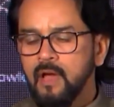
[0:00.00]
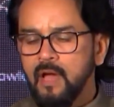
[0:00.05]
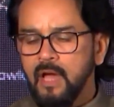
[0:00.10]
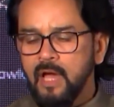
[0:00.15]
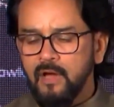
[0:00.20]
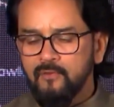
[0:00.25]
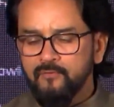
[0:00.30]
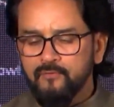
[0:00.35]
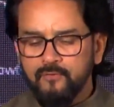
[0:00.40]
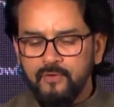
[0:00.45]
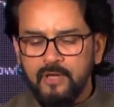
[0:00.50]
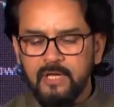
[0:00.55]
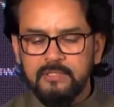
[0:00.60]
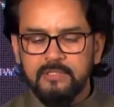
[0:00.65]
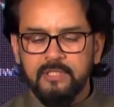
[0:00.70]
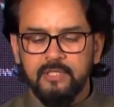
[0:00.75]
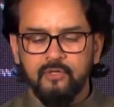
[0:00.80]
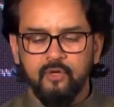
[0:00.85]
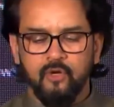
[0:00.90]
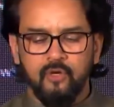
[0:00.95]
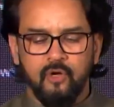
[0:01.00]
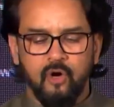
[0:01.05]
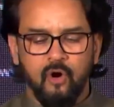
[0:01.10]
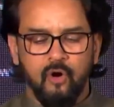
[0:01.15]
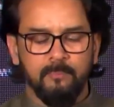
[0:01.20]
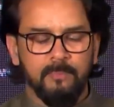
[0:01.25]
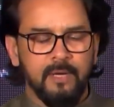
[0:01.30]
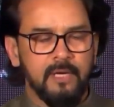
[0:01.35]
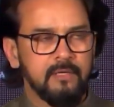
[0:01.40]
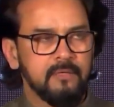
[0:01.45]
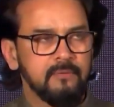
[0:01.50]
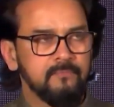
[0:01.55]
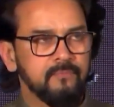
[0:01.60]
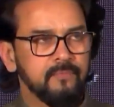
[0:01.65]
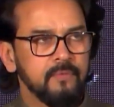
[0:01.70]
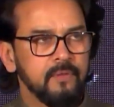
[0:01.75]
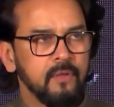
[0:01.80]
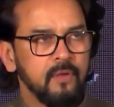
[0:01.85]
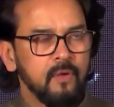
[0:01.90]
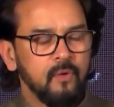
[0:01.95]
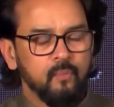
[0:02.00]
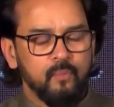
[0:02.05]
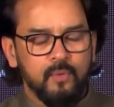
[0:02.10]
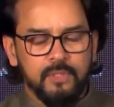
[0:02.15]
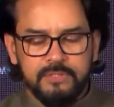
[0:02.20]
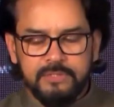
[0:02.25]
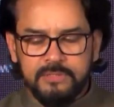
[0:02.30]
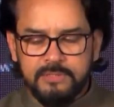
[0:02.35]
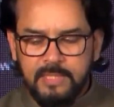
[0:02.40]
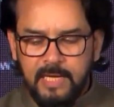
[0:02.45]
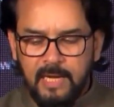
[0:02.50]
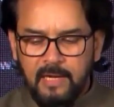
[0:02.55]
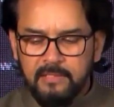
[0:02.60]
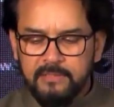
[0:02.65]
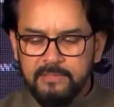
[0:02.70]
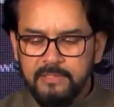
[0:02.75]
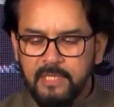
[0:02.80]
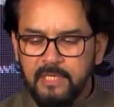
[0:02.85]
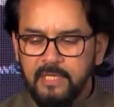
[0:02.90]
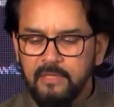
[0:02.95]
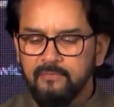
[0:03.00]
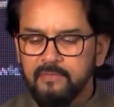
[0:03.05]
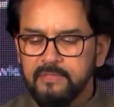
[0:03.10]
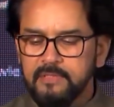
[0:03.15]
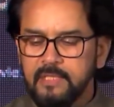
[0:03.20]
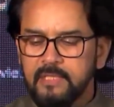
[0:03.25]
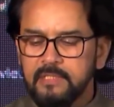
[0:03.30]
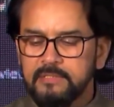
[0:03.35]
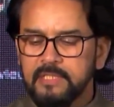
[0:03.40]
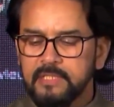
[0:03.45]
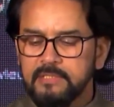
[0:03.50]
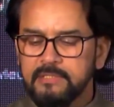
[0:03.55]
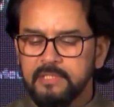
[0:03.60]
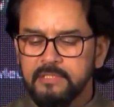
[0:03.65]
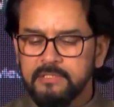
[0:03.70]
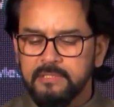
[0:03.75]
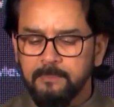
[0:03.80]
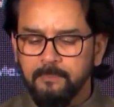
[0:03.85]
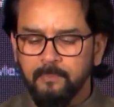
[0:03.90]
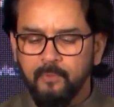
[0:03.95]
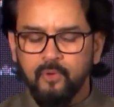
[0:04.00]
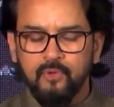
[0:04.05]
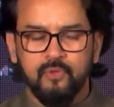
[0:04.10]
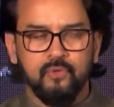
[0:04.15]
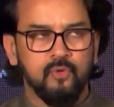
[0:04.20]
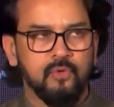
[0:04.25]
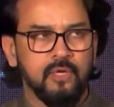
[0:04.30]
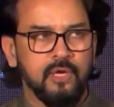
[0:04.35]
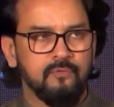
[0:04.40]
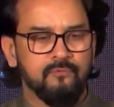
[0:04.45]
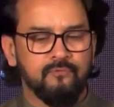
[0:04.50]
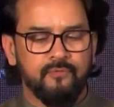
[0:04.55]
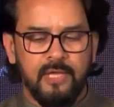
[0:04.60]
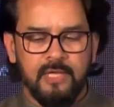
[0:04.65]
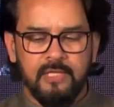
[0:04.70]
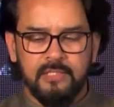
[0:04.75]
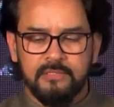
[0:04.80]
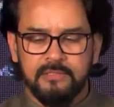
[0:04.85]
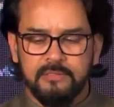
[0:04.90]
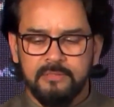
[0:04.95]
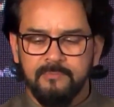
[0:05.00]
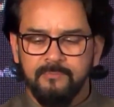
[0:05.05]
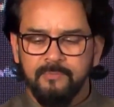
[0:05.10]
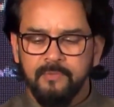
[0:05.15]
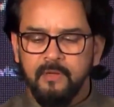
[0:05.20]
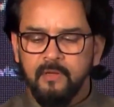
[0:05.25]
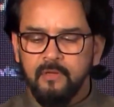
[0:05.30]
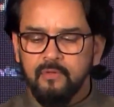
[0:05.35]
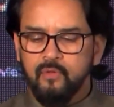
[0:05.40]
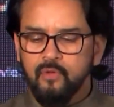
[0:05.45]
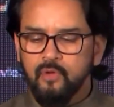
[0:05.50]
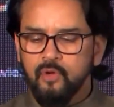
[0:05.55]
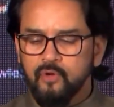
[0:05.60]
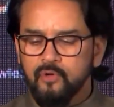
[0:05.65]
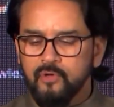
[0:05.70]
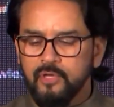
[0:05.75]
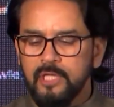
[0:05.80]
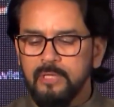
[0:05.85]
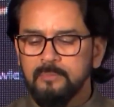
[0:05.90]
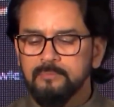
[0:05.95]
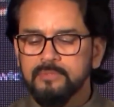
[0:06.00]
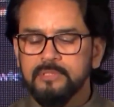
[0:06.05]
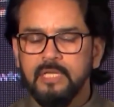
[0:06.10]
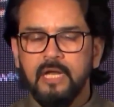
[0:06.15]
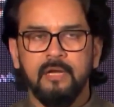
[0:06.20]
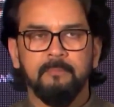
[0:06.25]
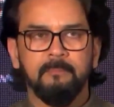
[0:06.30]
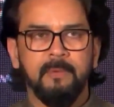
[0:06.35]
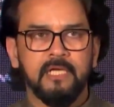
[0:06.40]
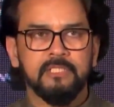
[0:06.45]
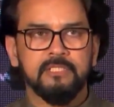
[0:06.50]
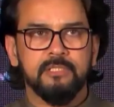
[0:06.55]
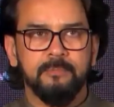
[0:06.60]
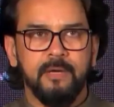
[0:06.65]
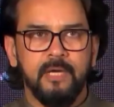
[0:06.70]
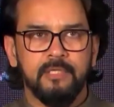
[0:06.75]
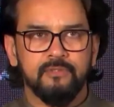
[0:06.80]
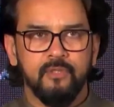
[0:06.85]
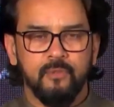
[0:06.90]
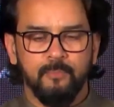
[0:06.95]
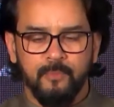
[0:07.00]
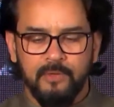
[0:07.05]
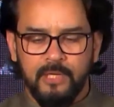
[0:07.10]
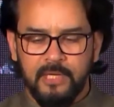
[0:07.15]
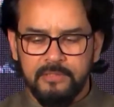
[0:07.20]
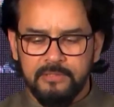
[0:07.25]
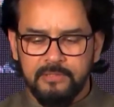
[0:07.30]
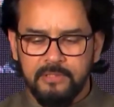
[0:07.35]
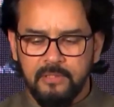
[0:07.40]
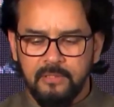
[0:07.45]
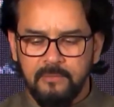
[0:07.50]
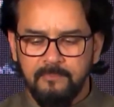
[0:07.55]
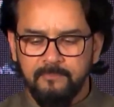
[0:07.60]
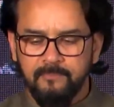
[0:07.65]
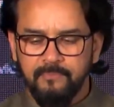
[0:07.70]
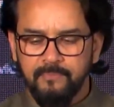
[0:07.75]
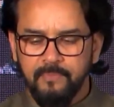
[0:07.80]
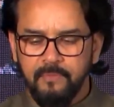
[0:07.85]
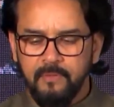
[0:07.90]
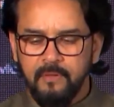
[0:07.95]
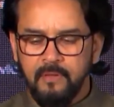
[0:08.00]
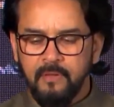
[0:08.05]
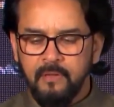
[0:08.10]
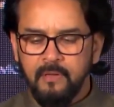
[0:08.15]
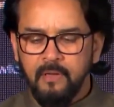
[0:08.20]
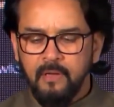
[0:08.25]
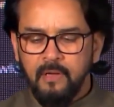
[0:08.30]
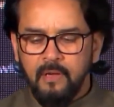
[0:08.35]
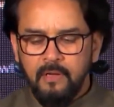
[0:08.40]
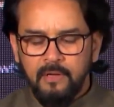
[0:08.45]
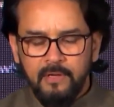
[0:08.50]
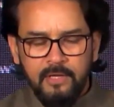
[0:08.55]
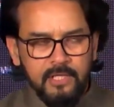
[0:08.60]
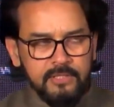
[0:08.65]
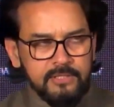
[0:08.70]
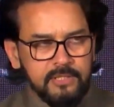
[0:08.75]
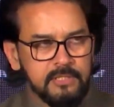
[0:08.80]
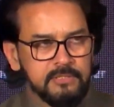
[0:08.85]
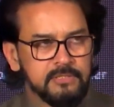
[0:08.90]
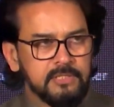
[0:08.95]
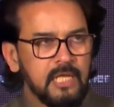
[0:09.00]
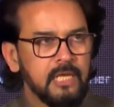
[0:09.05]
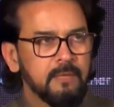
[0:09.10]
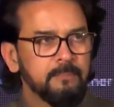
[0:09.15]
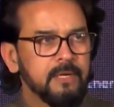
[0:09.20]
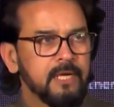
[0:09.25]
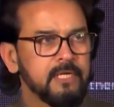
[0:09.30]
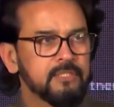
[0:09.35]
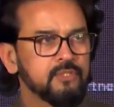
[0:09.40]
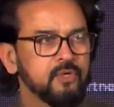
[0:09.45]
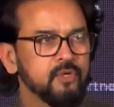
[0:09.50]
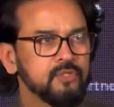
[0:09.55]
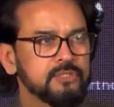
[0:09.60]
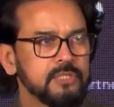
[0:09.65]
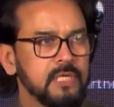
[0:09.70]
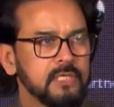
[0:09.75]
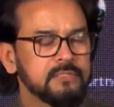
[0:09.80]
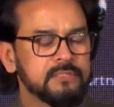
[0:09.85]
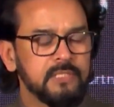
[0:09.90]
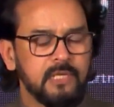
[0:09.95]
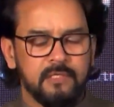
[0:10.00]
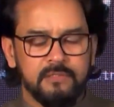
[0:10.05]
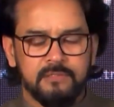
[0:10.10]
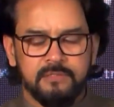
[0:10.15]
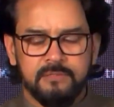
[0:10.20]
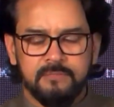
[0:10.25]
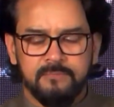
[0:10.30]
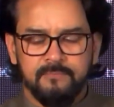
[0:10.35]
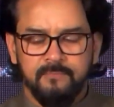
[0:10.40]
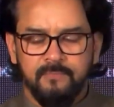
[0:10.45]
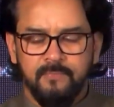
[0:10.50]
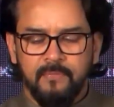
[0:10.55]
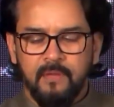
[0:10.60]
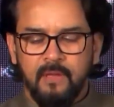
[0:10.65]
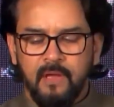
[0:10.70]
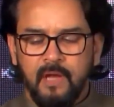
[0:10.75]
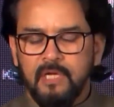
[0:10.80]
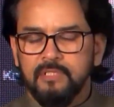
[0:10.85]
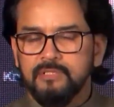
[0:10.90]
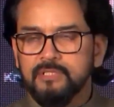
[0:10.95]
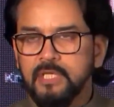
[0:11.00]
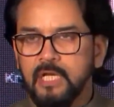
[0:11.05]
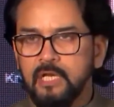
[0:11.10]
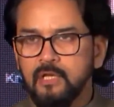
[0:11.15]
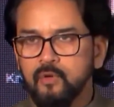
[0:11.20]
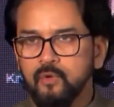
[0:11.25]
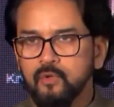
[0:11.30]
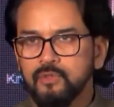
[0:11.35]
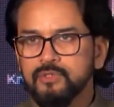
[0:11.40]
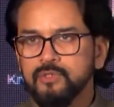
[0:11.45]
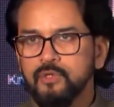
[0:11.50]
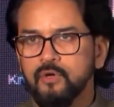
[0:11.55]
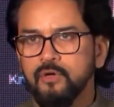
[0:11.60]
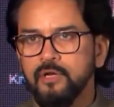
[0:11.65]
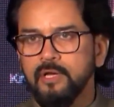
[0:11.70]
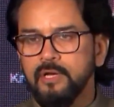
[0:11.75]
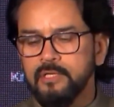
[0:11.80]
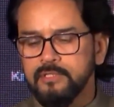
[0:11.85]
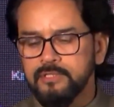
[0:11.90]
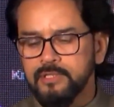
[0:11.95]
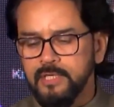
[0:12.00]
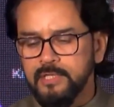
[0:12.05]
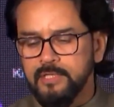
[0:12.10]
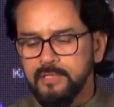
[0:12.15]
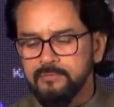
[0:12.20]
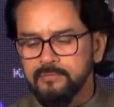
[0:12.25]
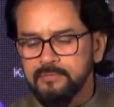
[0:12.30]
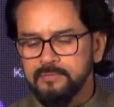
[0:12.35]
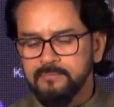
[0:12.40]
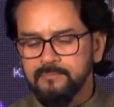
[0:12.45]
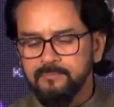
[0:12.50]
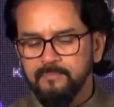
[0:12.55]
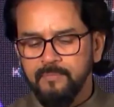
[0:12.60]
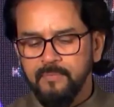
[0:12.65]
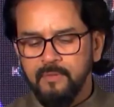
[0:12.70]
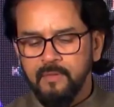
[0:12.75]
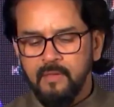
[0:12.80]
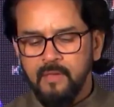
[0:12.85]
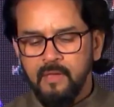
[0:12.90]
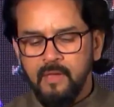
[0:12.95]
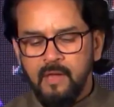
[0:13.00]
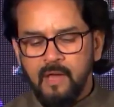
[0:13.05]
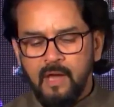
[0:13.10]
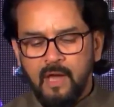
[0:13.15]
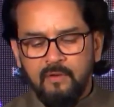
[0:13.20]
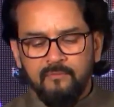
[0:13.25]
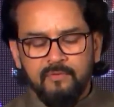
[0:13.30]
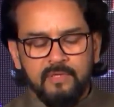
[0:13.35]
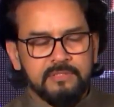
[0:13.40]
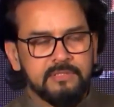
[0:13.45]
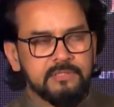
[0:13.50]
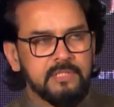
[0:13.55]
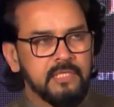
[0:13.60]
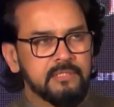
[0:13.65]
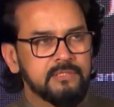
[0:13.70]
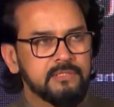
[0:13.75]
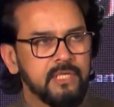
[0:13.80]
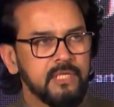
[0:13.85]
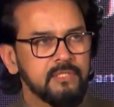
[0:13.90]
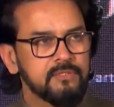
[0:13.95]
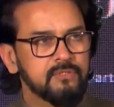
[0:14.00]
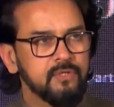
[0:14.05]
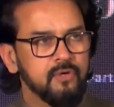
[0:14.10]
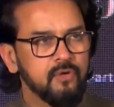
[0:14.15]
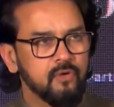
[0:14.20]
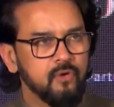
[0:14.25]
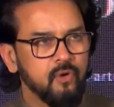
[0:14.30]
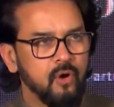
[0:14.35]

have faith in your government, which stands ready with the necessary support to give wings to your dreams and maximize your potential. Nation celebrates your success and salutes your initiatives. Every success